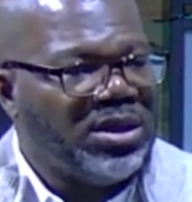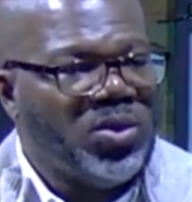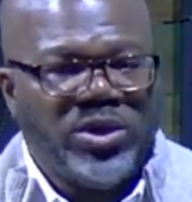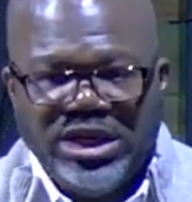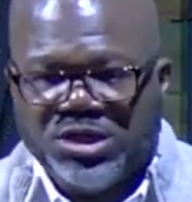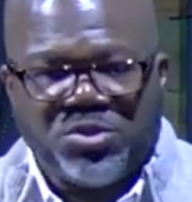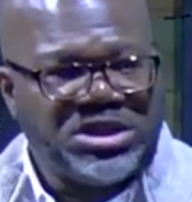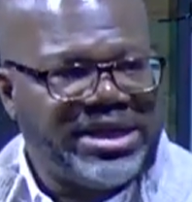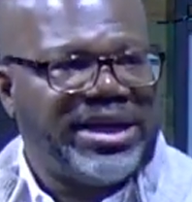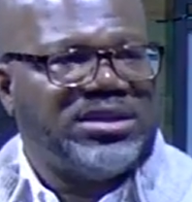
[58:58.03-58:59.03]
he's
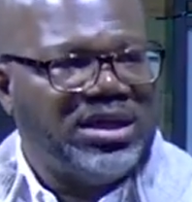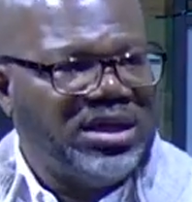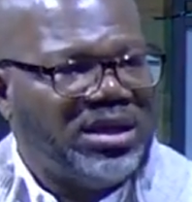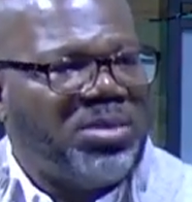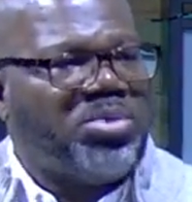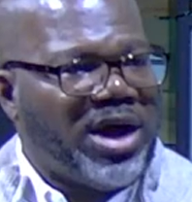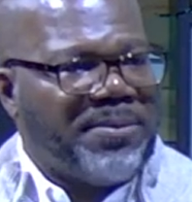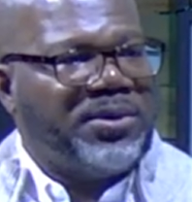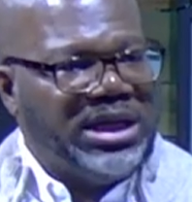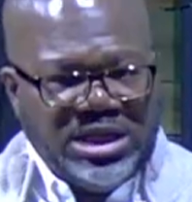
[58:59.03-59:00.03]
protecting a property,
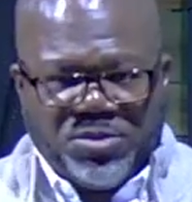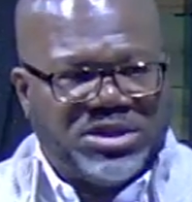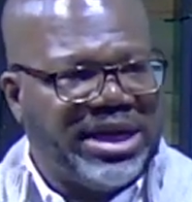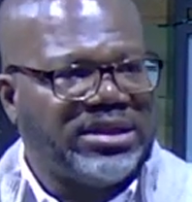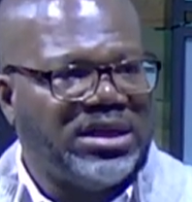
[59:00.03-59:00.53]
he's protecting